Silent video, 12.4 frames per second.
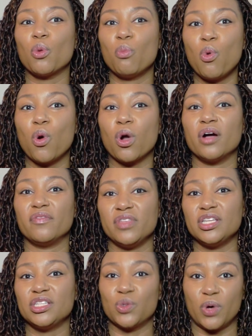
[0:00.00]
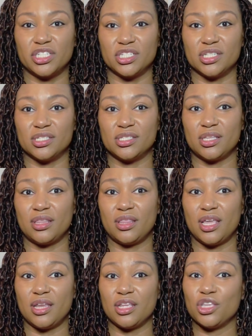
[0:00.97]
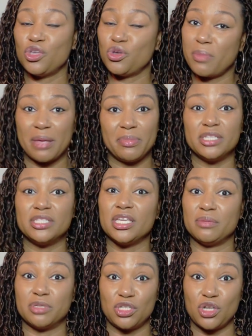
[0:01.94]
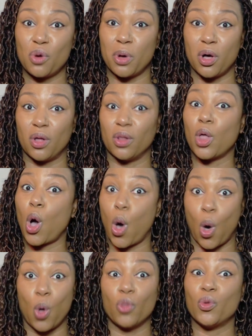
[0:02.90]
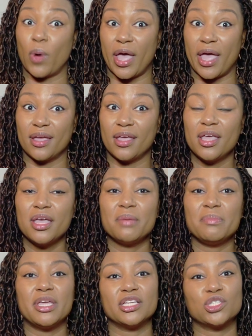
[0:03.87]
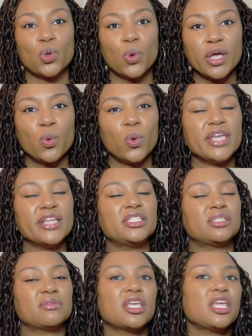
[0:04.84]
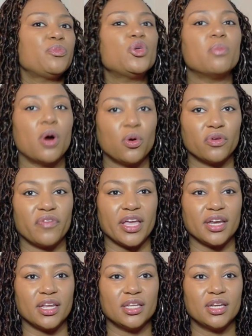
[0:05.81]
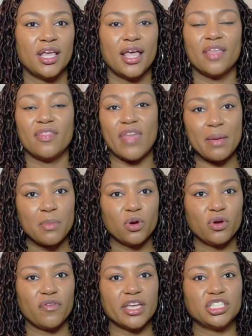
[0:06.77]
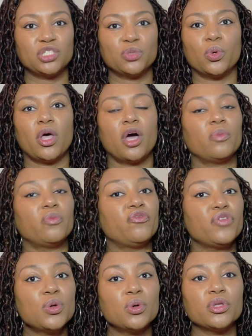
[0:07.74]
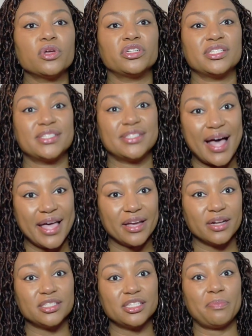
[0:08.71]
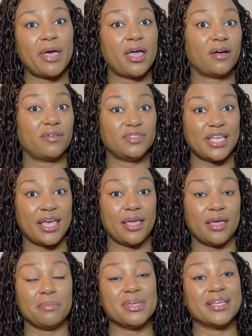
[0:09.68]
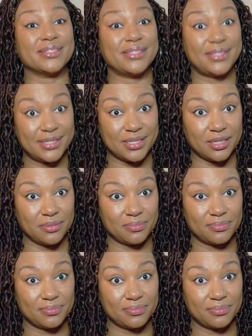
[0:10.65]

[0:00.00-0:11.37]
more of these questions, then you might be Team Snowball all the way because quick wins keep you motivated. That motivation will help fuel your desire to pay off debt and be consistent.